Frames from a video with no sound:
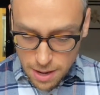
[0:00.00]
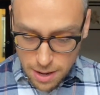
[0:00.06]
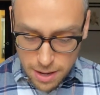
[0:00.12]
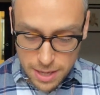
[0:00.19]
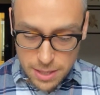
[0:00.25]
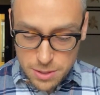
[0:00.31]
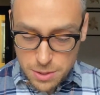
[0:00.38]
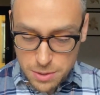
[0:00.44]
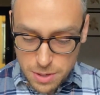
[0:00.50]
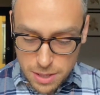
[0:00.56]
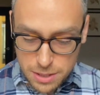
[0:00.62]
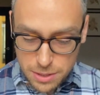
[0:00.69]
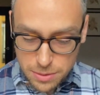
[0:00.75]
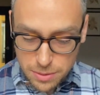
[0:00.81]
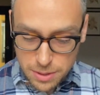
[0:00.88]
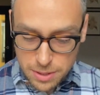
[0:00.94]

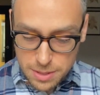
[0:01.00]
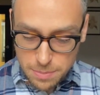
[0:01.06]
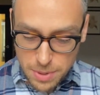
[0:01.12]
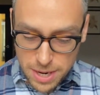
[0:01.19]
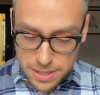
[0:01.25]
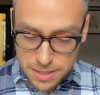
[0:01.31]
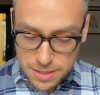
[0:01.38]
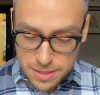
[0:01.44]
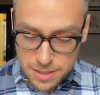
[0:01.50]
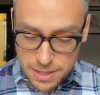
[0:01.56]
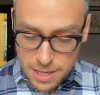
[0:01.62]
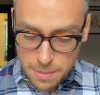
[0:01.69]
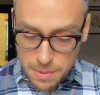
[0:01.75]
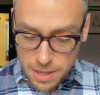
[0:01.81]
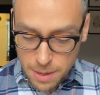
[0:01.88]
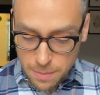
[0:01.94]
instructional expressions.
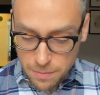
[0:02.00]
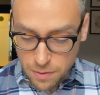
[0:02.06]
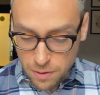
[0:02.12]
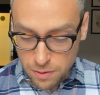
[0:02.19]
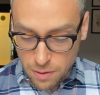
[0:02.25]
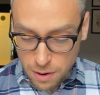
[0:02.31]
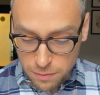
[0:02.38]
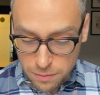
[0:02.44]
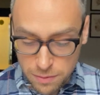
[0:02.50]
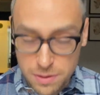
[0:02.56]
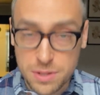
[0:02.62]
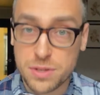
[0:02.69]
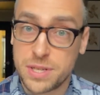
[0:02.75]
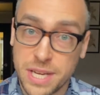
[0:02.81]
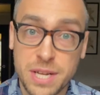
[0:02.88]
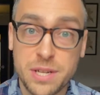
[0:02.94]
Some of them are for
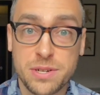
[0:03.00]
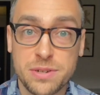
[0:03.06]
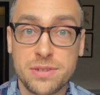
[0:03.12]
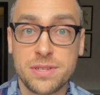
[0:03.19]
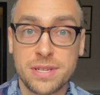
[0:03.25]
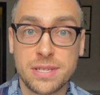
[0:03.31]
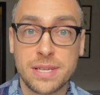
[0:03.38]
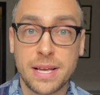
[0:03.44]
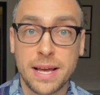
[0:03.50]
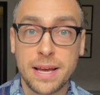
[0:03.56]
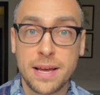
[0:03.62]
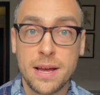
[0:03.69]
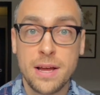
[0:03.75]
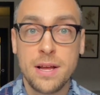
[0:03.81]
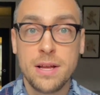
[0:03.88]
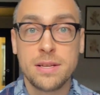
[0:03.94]
teachers to say,
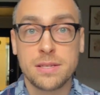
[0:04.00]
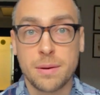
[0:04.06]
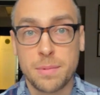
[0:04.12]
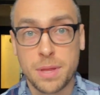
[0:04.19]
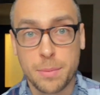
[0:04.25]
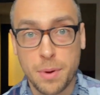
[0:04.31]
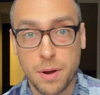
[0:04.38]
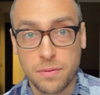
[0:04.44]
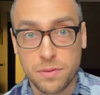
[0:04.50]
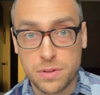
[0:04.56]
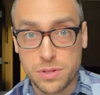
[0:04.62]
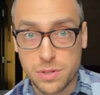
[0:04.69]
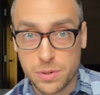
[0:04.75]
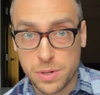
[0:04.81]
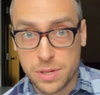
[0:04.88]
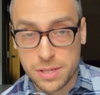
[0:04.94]
some of them are for
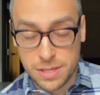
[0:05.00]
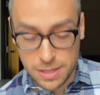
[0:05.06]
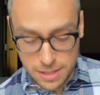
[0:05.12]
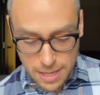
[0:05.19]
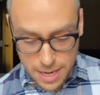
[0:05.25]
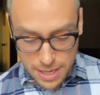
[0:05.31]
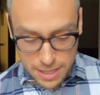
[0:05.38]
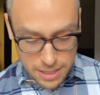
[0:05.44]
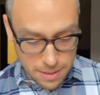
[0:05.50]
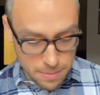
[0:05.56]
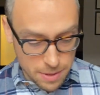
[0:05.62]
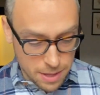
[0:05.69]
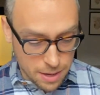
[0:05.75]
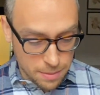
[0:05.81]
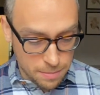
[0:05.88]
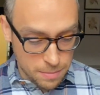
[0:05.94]
students to say, some of
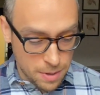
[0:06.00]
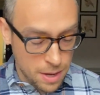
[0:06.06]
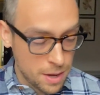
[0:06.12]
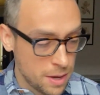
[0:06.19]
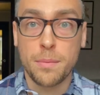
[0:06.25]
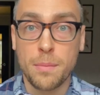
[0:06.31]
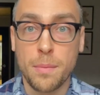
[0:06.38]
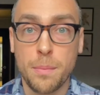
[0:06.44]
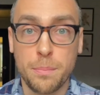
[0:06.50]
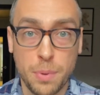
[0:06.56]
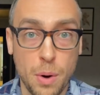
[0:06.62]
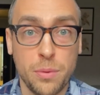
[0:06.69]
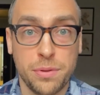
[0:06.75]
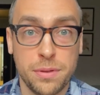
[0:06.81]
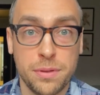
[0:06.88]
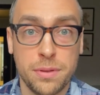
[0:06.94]
them
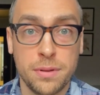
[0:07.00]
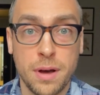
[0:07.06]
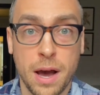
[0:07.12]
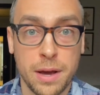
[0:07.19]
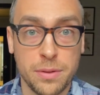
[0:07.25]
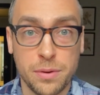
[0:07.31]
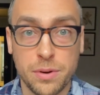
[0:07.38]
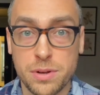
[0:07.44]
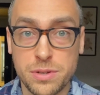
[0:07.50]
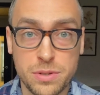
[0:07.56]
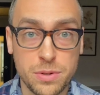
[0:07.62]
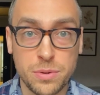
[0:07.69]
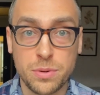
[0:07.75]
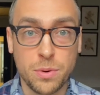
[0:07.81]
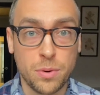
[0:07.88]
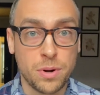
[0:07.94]
both either a
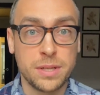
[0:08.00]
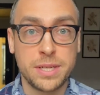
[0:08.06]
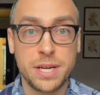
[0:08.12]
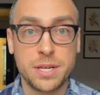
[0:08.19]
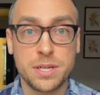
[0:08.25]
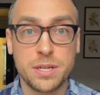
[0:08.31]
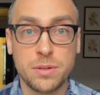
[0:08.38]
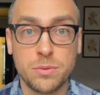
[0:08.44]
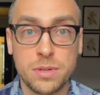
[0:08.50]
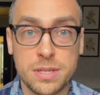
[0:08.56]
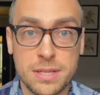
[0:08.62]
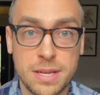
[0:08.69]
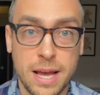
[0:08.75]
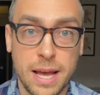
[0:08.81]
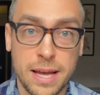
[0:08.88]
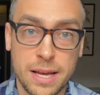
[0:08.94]
student or a teacher would
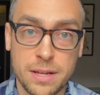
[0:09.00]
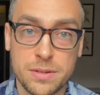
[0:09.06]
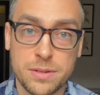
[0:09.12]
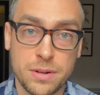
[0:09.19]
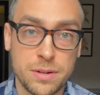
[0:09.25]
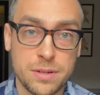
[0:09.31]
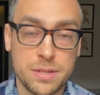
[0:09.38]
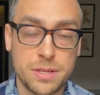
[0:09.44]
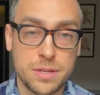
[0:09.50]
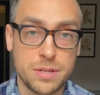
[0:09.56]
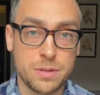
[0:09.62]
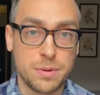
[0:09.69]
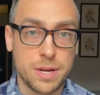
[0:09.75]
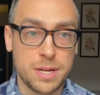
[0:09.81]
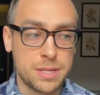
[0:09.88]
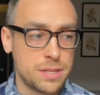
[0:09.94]
say in certain
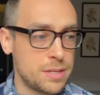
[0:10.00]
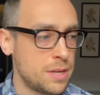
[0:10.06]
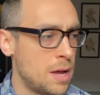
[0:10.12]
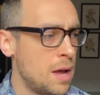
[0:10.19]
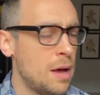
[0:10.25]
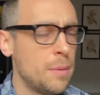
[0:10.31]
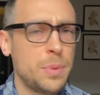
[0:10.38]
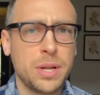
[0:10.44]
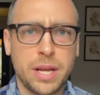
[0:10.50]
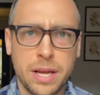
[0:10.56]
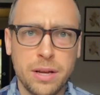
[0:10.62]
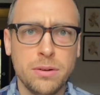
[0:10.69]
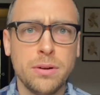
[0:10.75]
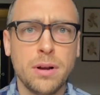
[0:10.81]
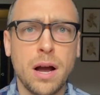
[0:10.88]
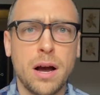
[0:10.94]
situations. But
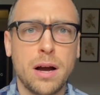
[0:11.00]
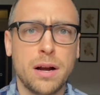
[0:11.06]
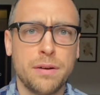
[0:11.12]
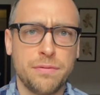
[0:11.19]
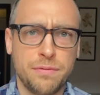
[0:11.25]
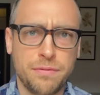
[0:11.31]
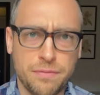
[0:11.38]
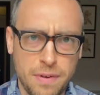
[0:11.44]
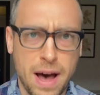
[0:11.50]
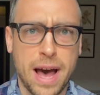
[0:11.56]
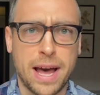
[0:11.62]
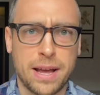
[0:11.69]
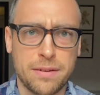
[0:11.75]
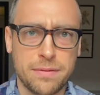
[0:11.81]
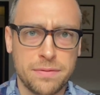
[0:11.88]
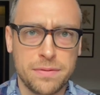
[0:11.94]
here are
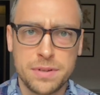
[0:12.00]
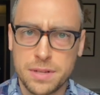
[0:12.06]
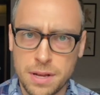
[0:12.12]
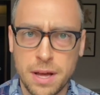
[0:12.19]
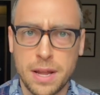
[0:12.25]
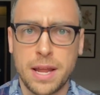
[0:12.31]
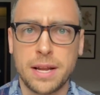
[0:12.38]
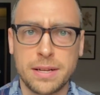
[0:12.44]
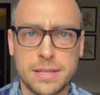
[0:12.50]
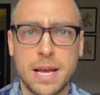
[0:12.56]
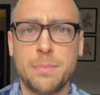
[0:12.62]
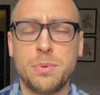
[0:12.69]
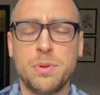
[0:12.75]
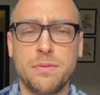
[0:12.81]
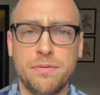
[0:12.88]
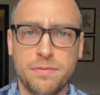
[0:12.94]
5, an
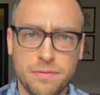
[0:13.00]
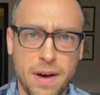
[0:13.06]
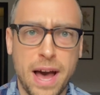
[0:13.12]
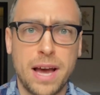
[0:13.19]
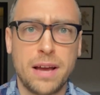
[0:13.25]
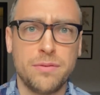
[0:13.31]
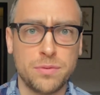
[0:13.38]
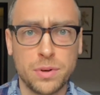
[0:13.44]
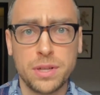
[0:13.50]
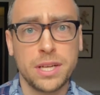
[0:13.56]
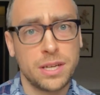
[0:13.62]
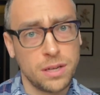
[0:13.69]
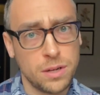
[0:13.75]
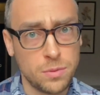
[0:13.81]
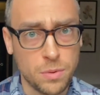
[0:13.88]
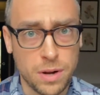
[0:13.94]
example of 5 really
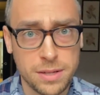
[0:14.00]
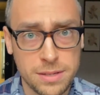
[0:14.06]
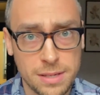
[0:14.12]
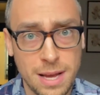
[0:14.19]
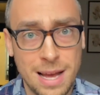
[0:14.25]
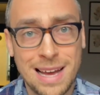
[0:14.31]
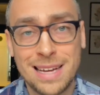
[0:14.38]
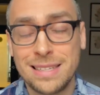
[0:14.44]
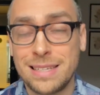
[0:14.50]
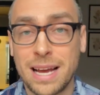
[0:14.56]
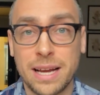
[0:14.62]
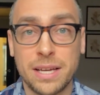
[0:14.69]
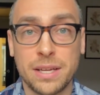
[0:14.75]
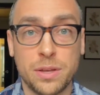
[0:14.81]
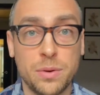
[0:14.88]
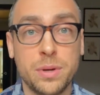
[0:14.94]
good ones
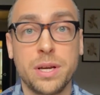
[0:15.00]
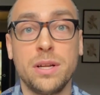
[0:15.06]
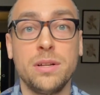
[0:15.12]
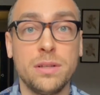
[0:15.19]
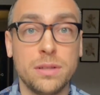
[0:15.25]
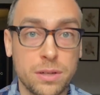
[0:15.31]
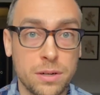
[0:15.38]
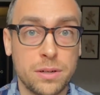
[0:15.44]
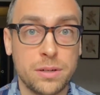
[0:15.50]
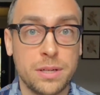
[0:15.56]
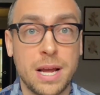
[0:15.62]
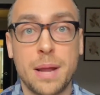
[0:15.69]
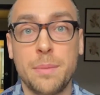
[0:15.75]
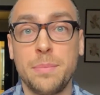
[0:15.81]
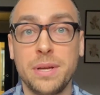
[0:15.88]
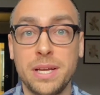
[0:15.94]
that you can learn
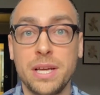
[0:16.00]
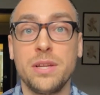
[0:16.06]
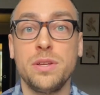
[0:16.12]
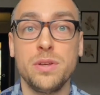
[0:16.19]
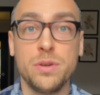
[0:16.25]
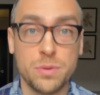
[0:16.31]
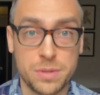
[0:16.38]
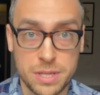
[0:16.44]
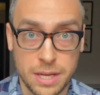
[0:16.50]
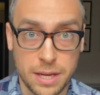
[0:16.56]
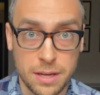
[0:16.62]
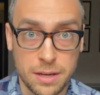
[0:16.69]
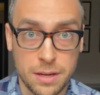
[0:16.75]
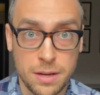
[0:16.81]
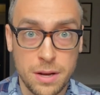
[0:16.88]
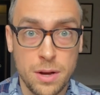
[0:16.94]
and begin
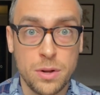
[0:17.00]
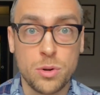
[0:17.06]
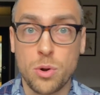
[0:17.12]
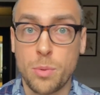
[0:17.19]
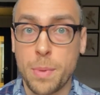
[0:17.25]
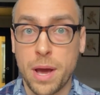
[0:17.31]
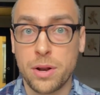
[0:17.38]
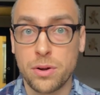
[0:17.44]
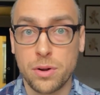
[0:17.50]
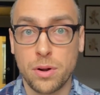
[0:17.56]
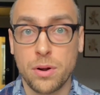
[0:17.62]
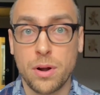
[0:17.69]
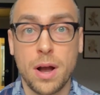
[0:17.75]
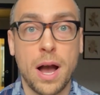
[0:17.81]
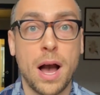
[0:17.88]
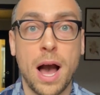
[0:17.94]
using no
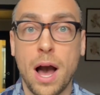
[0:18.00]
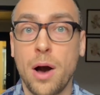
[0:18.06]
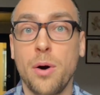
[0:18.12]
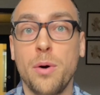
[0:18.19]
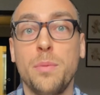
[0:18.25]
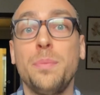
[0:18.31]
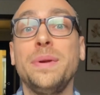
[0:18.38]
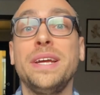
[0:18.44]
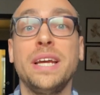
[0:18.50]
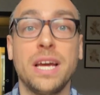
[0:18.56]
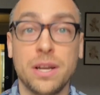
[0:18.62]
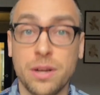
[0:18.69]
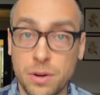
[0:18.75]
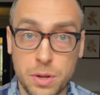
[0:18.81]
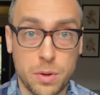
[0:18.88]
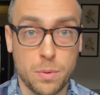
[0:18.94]
matter how
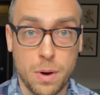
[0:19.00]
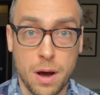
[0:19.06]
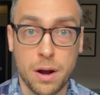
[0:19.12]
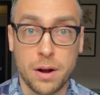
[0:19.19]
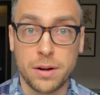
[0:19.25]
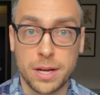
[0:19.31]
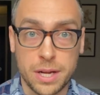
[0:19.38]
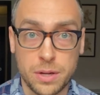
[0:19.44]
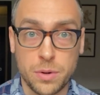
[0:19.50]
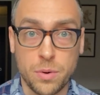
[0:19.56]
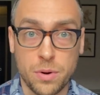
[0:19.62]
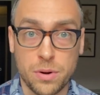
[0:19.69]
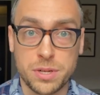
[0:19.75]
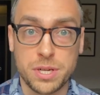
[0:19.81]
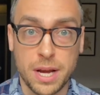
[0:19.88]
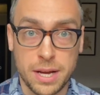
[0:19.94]
beginner you are in
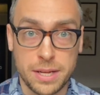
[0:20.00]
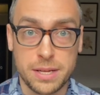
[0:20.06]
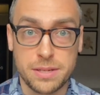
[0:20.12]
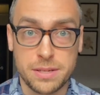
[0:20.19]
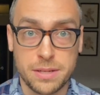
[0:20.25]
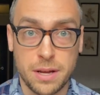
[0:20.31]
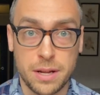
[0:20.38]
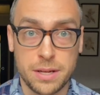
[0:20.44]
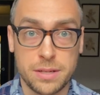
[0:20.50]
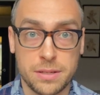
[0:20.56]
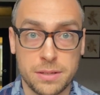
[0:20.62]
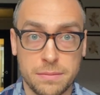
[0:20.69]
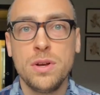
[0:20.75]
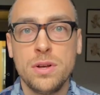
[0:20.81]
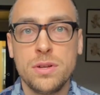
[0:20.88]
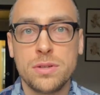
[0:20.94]
your Chinese studies.
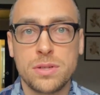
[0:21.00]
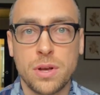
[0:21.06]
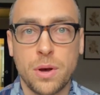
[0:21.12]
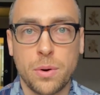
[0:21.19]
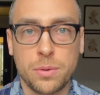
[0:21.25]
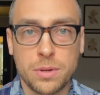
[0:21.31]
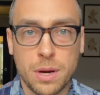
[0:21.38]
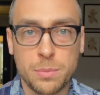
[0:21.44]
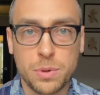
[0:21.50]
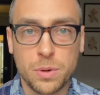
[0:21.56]
So number